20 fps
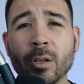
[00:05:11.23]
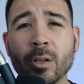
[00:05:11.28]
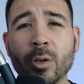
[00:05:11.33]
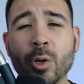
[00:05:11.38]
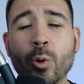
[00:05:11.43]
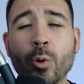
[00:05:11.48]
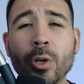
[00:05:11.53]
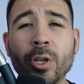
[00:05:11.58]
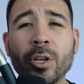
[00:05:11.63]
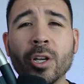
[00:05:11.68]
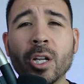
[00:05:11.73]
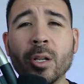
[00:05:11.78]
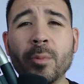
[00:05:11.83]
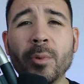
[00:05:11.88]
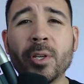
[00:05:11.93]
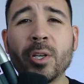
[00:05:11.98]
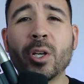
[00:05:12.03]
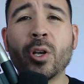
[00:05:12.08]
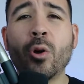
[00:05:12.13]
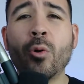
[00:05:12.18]
Who are you going to
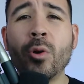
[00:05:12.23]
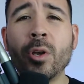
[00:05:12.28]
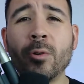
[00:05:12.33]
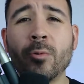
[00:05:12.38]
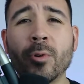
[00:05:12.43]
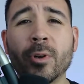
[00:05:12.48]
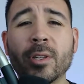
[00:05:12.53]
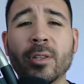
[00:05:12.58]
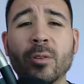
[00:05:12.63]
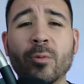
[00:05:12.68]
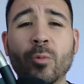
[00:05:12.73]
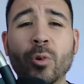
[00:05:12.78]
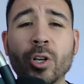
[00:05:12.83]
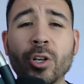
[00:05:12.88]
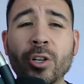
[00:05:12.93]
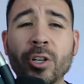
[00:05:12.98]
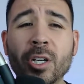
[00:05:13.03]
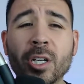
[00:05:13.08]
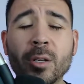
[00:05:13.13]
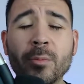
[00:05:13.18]
be going with? What
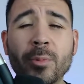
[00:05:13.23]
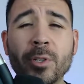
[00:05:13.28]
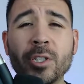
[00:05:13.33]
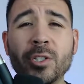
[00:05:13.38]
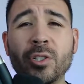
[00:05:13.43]
are you going to be